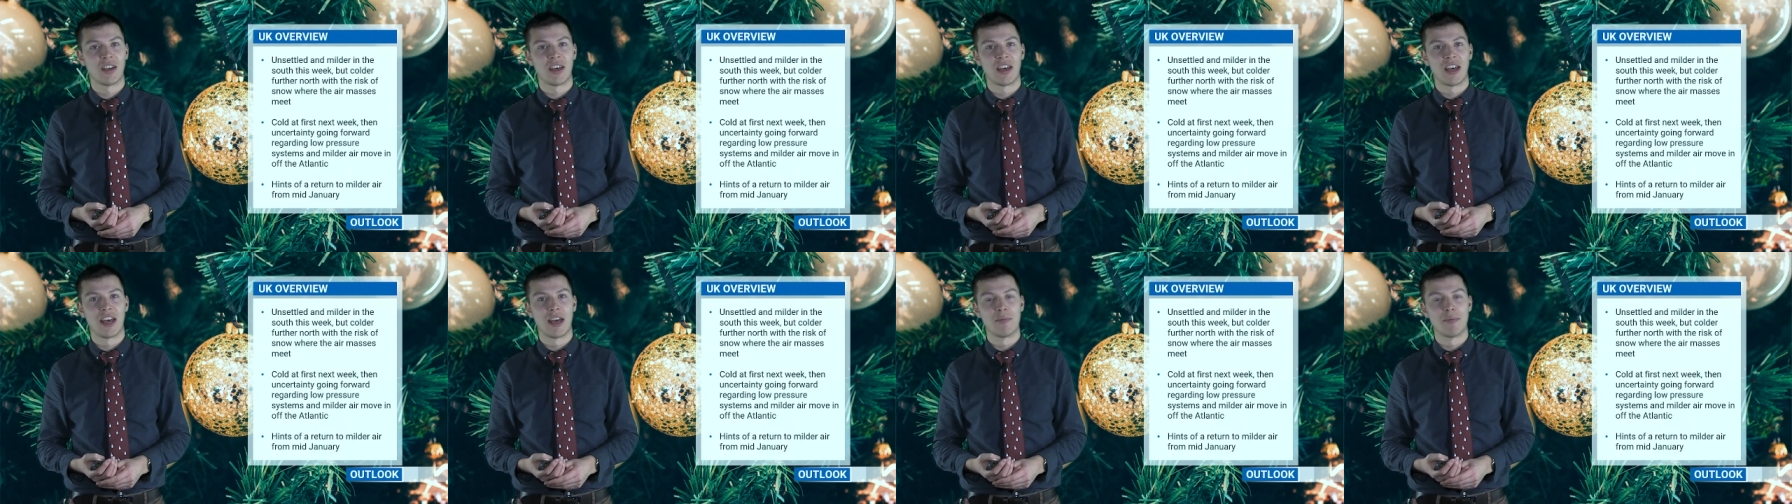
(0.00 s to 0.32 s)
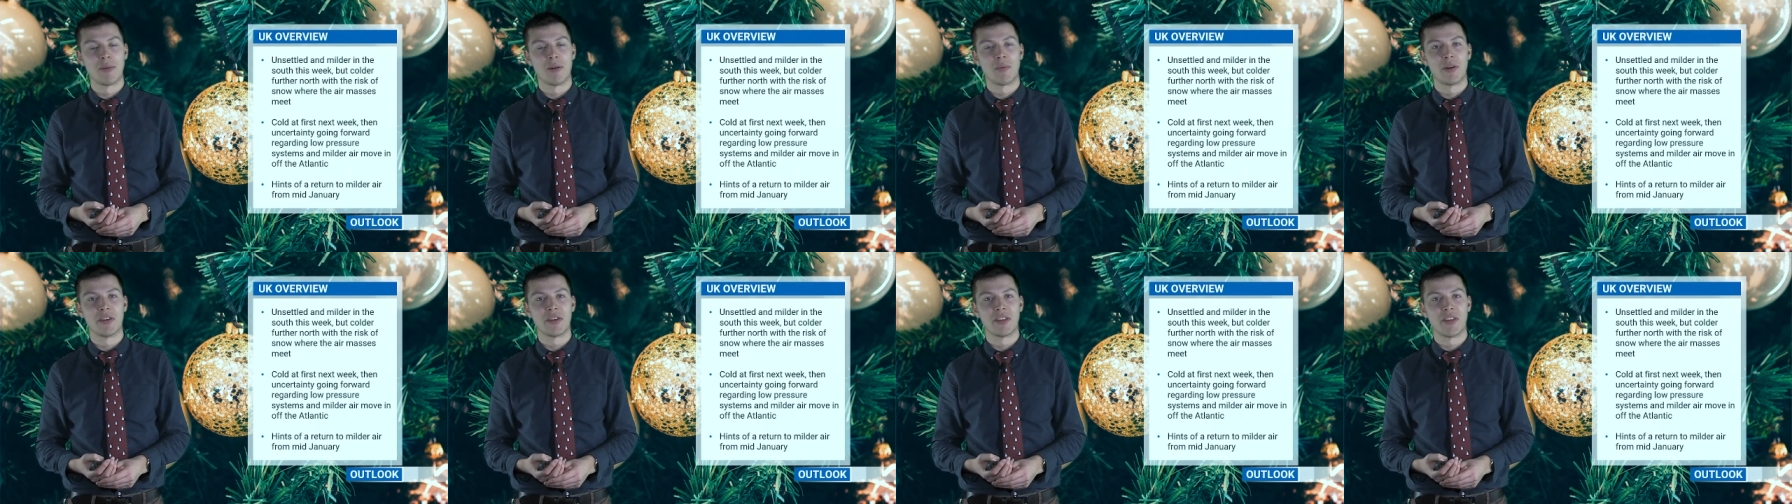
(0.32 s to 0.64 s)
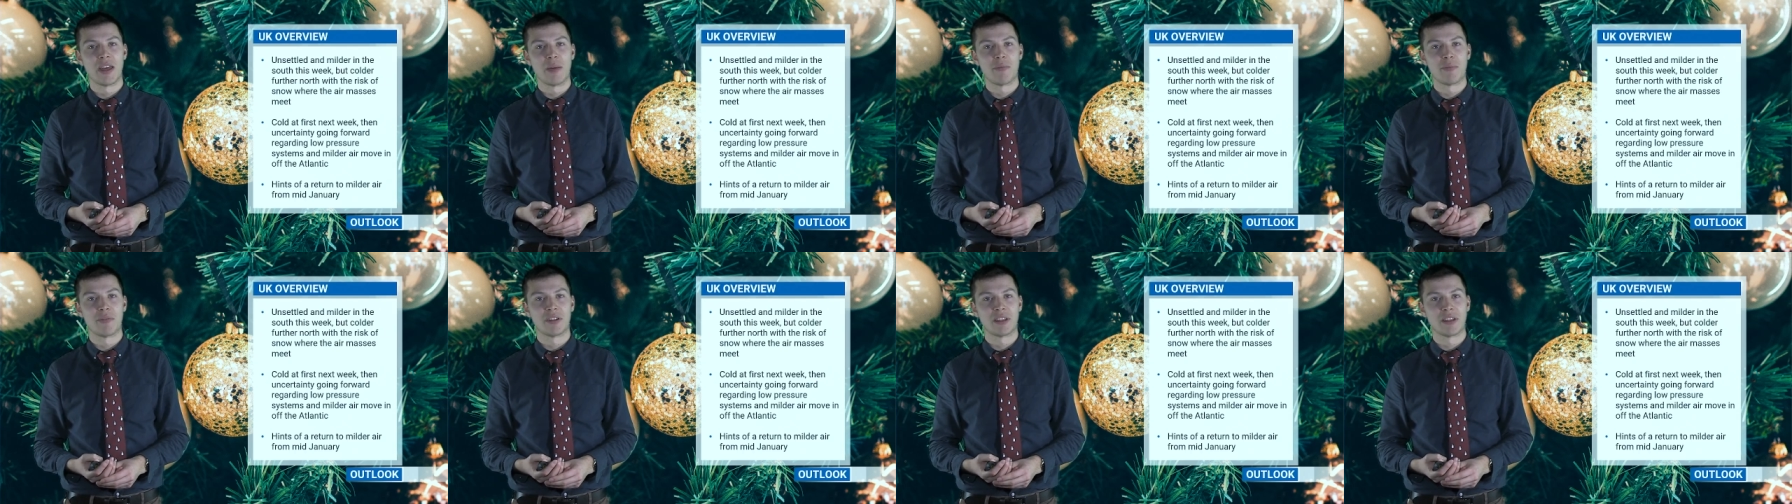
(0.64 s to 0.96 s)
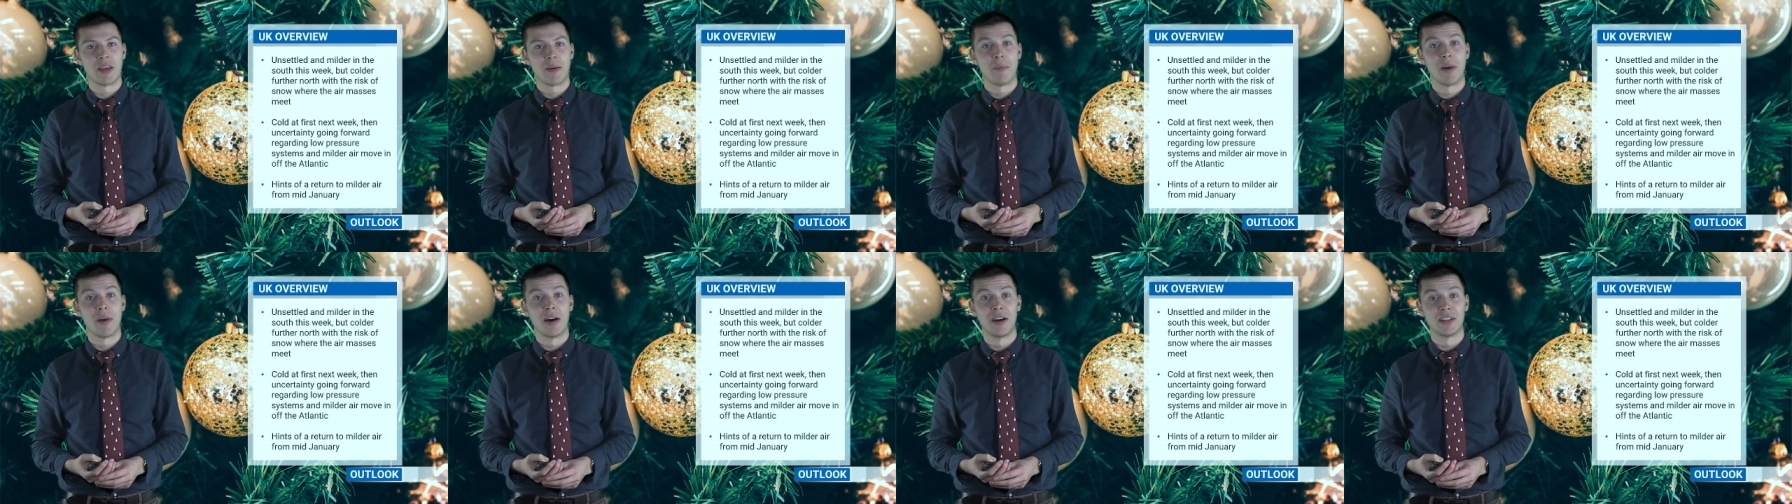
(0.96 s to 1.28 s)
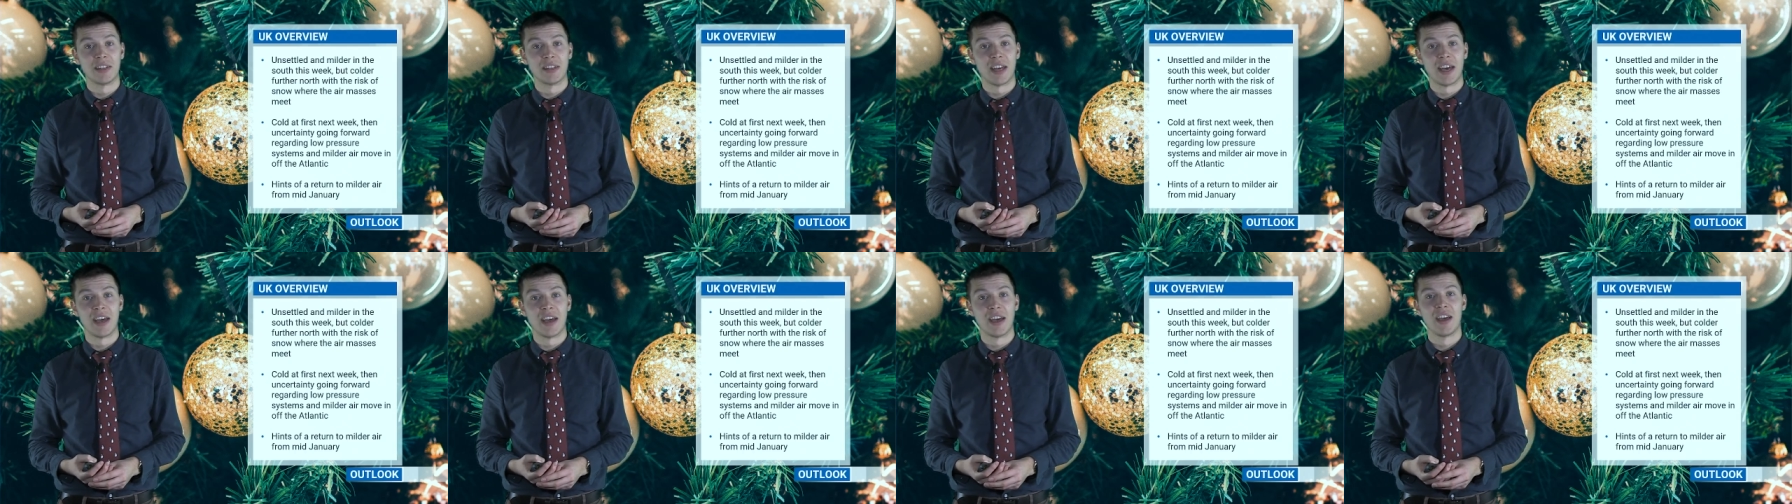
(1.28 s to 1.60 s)
and whether they bring their
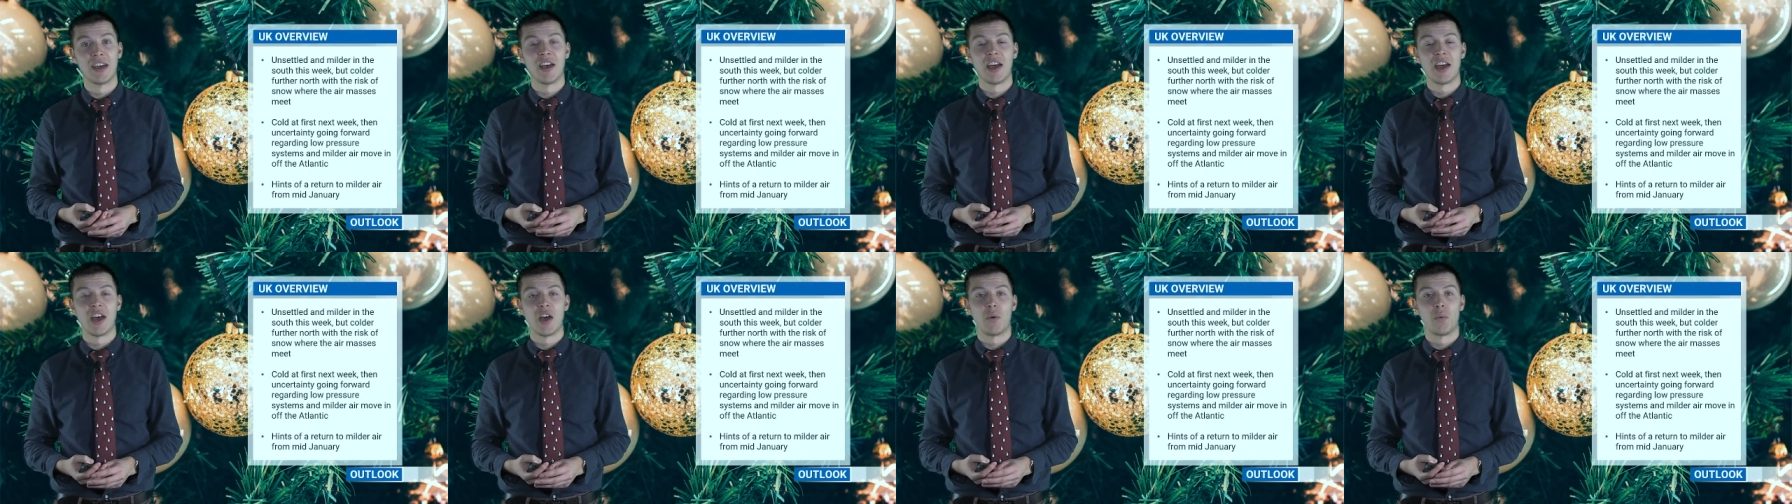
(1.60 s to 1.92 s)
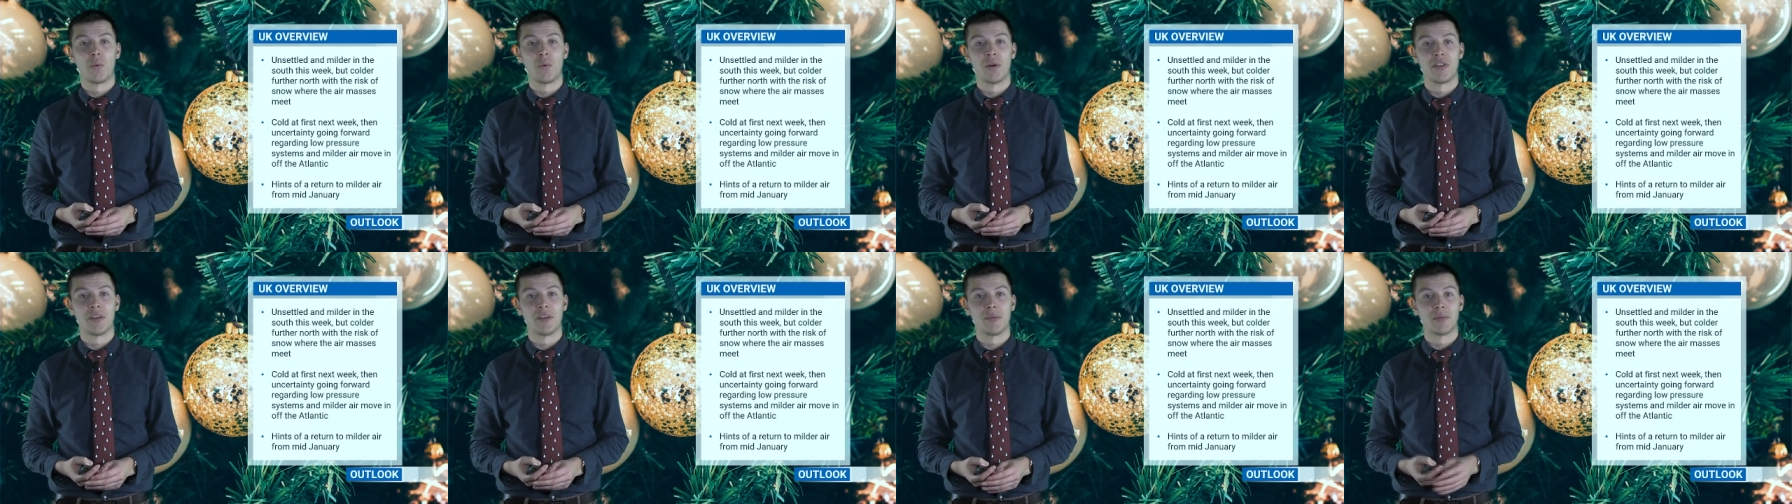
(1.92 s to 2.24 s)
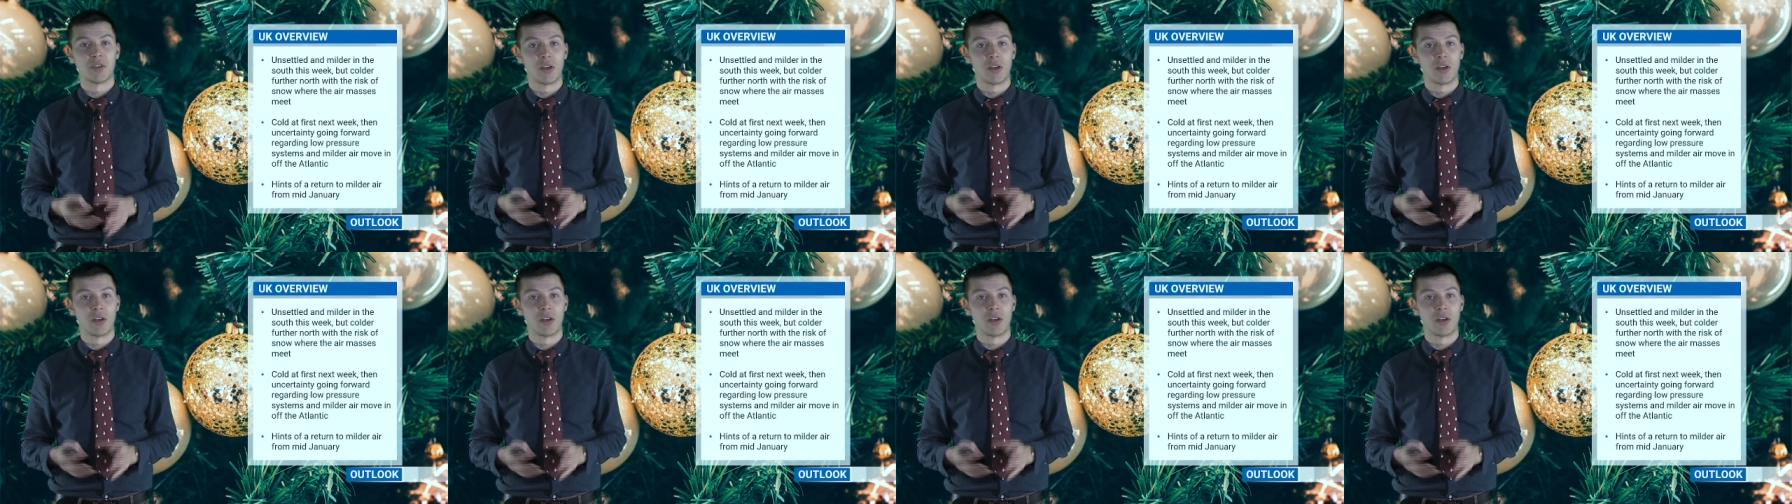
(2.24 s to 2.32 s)
mild air with them.